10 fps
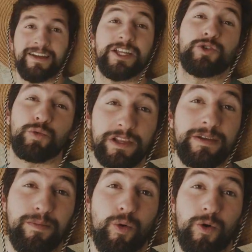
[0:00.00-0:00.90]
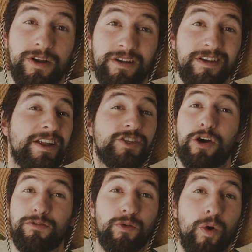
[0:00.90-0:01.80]
It's really important not to
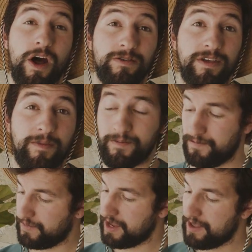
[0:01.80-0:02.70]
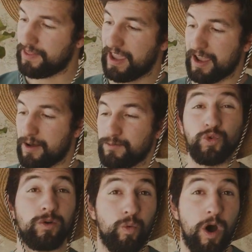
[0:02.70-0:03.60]
overwater them. They
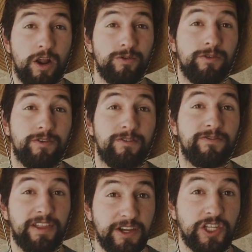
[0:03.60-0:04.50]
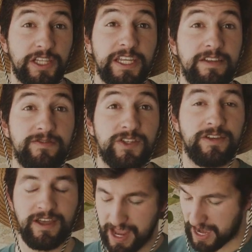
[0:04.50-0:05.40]
absorb water through their fleshy leaves,
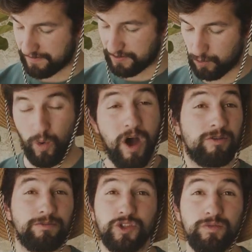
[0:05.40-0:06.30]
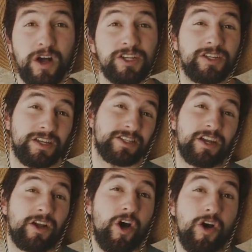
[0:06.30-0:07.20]
and if you water them too much, it's
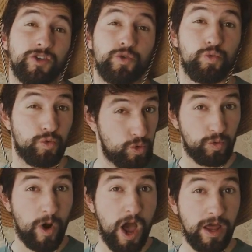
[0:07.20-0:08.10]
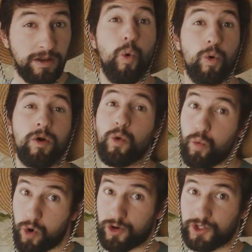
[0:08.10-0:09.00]
going to cause root rot or
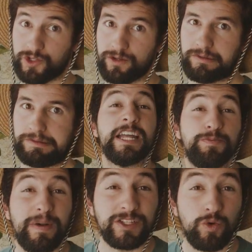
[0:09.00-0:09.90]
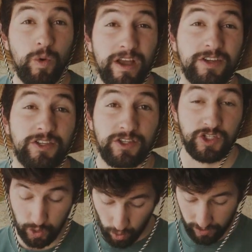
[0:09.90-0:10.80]
worse. It's best to wait until the
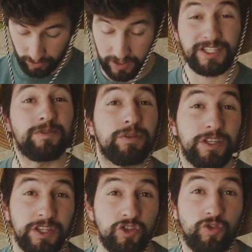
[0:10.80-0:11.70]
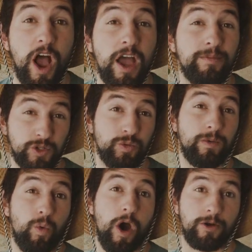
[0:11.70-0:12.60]
soil is completely dry
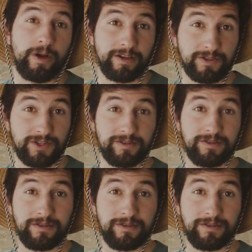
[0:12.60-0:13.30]
between waterings.